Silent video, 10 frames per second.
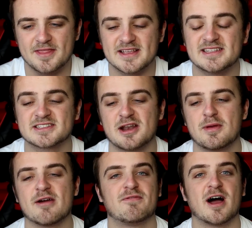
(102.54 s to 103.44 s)
this is going
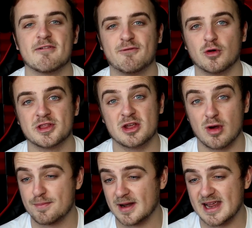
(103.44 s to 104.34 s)
to be a fight for the
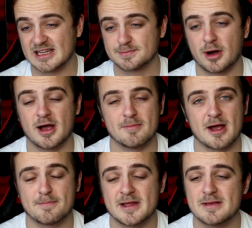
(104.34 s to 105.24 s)
Europa League spot, in
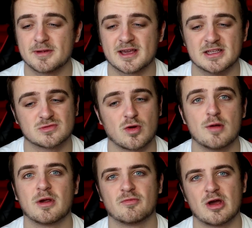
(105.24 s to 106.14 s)
my opinion, because
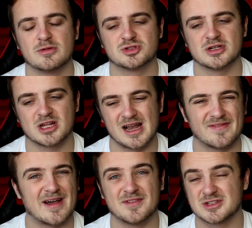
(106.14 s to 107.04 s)
Roma and Real Madrid
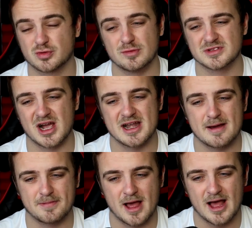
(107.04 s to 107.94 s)
kind of have this group tied
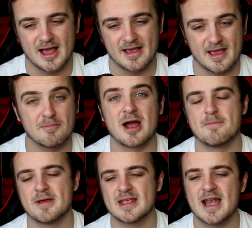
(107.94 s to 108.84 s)
up, in
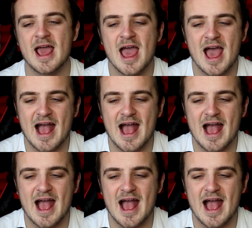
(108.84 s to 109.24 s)
my opinion.